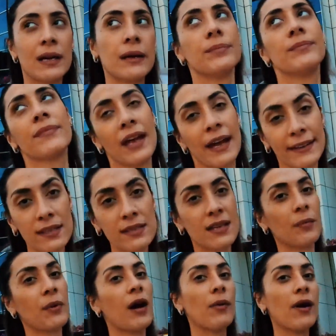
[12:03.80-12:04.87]
uh, addis
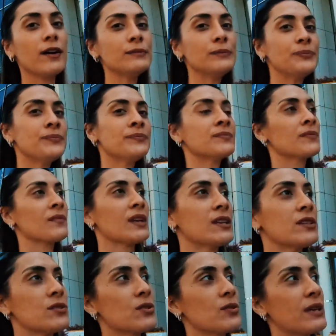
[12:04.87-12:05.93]
ababa
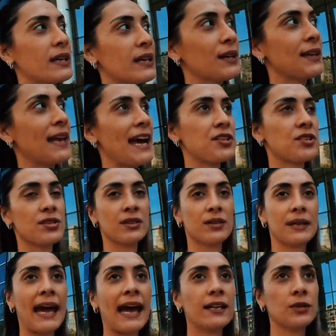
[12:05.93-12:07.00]
to the
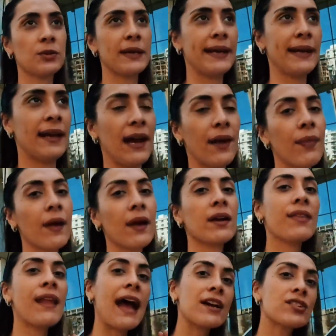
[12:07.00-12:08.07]
national gallery and the
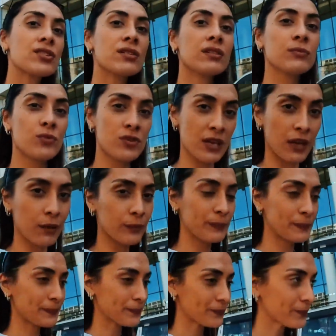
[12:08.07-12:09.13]
national museum
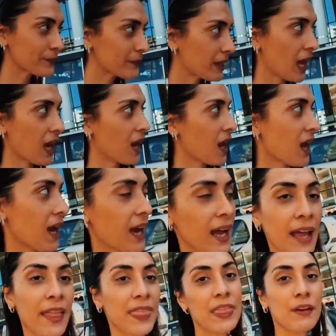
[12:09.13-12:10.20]

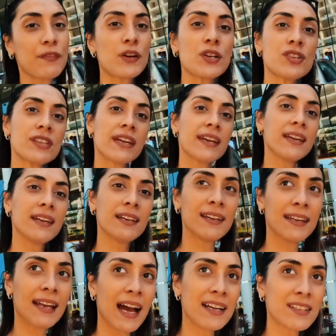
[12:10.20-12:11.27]
the first day
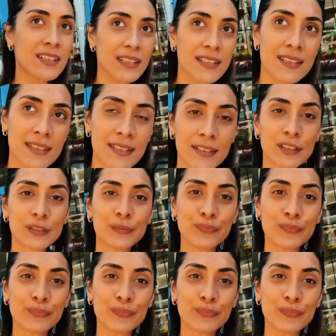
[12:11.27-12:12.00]
in Addis.